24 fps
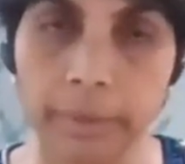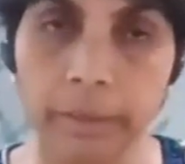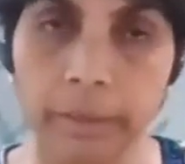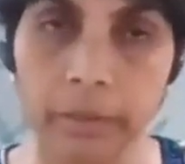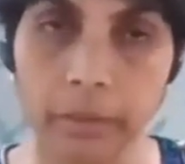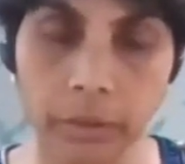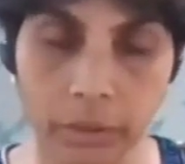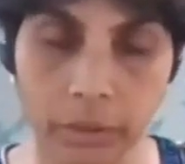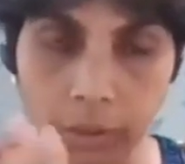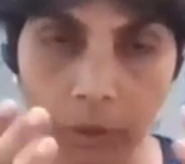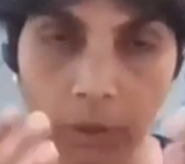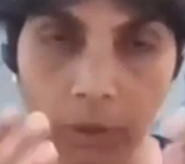
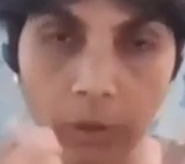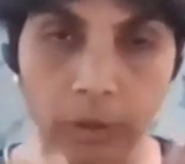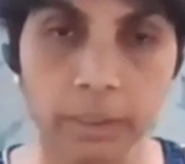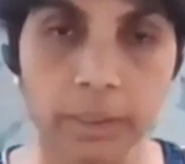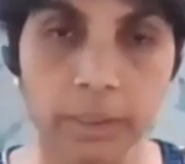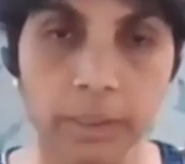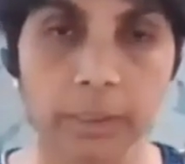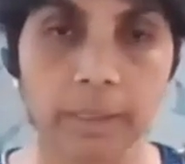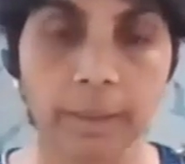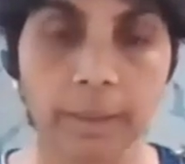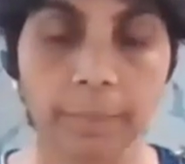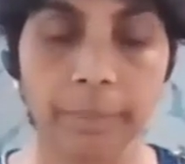because
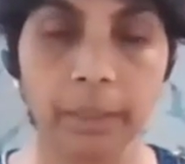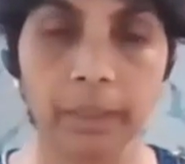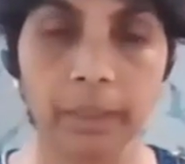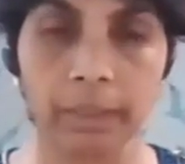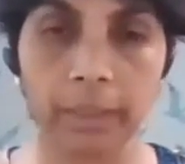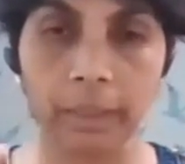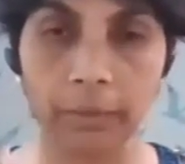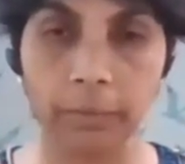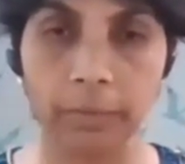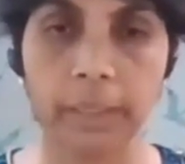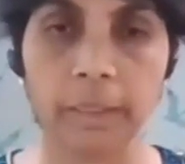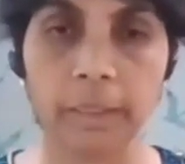gross is
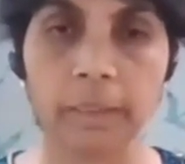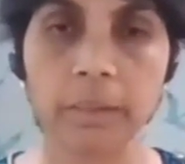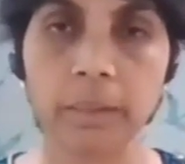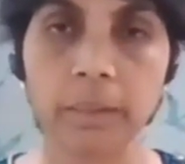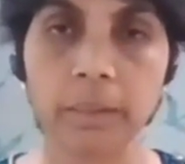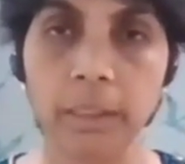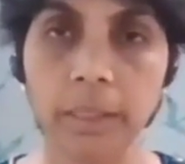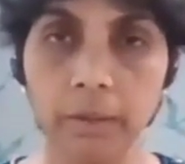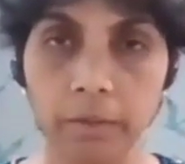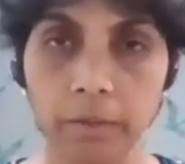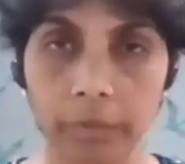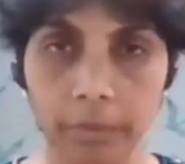something that we can
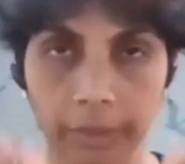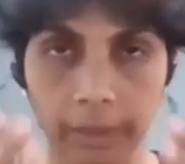see.